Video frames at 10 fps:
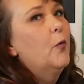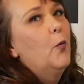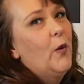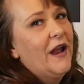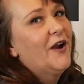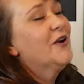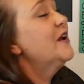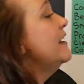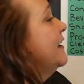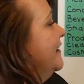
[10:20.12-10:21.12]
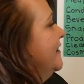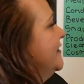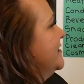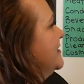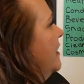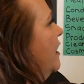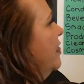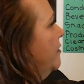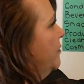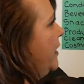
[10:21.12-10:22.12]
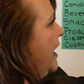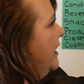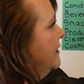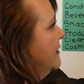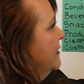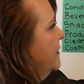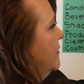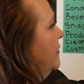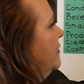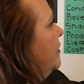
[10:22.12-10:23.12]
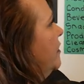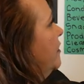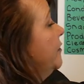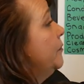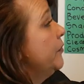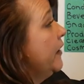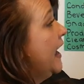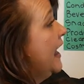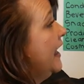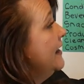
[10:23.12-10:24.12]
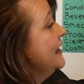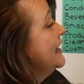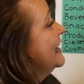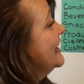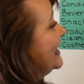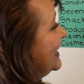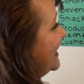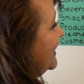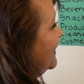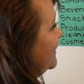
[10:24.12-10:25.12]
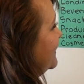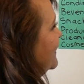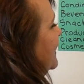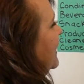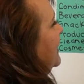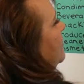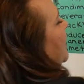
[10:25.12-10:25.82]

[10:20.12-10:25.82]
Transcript: Where is the bread? The bread is in the